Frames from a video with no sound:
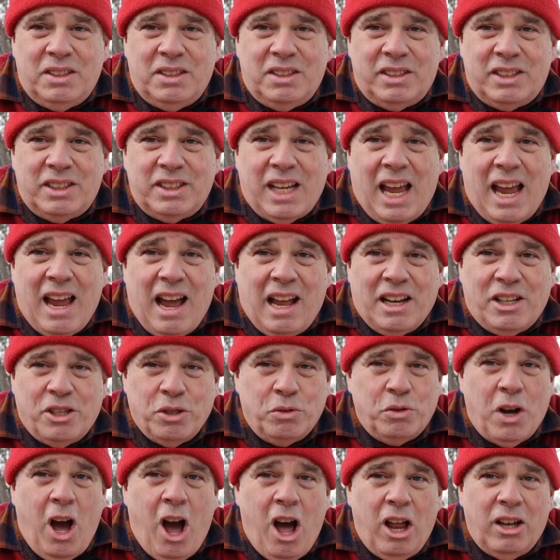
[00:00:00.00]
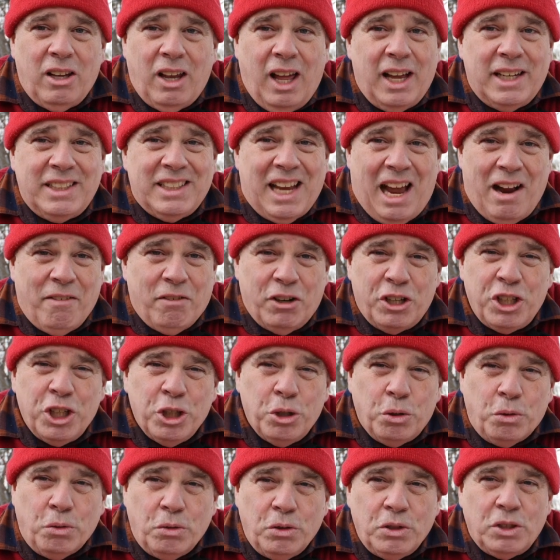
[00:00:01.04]
say I do not like to ever
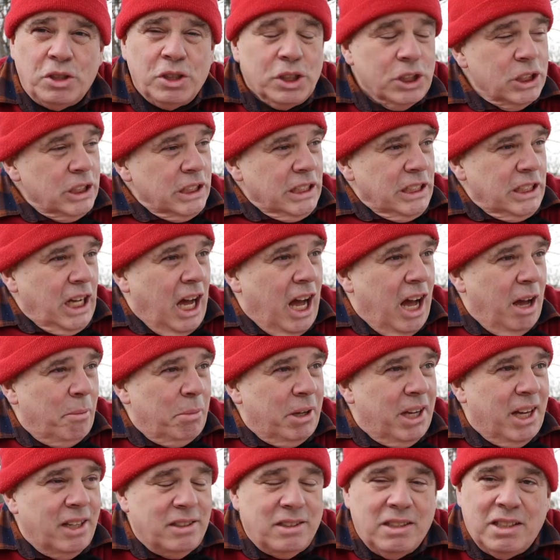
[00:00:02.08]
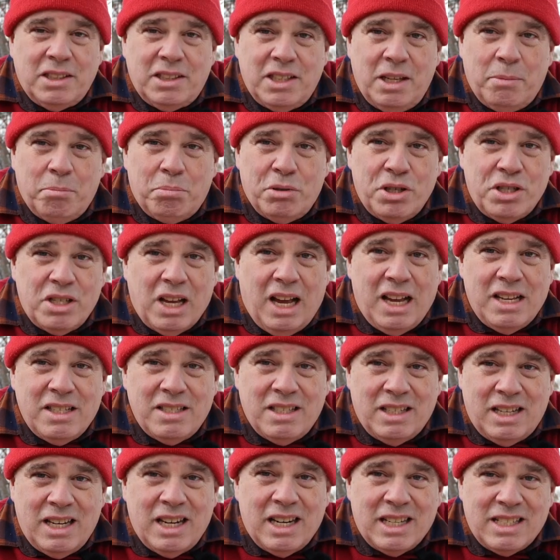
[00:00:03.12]
use because it's
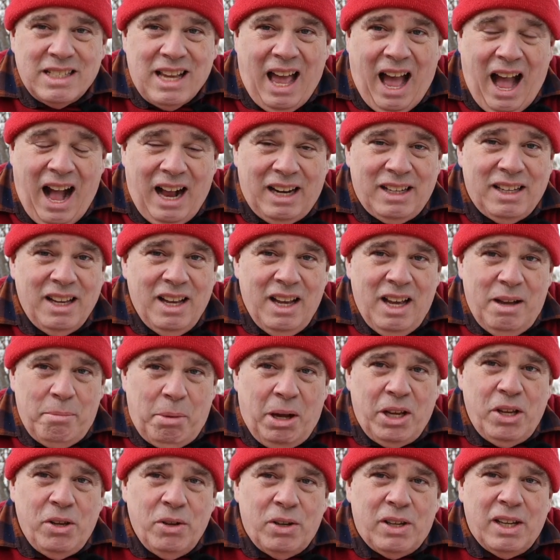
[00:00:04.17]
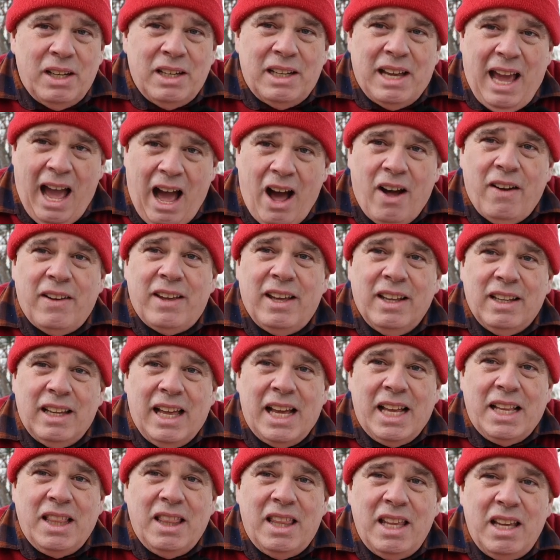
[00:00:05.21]
imprecise and inexact, but you can
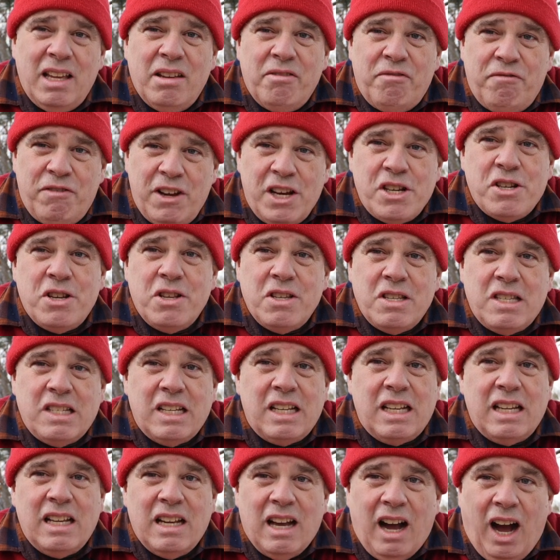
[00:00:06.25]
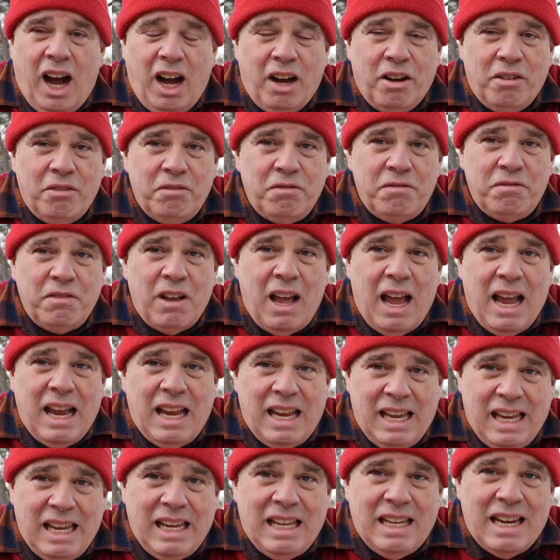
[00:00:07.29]
calculate the efficiency of a
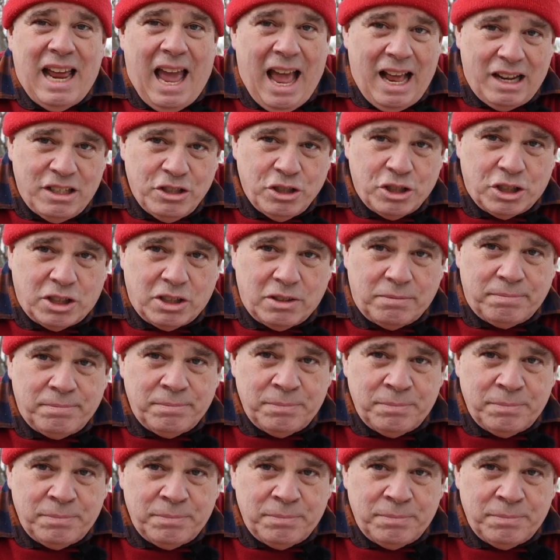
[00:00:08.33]
heat engine.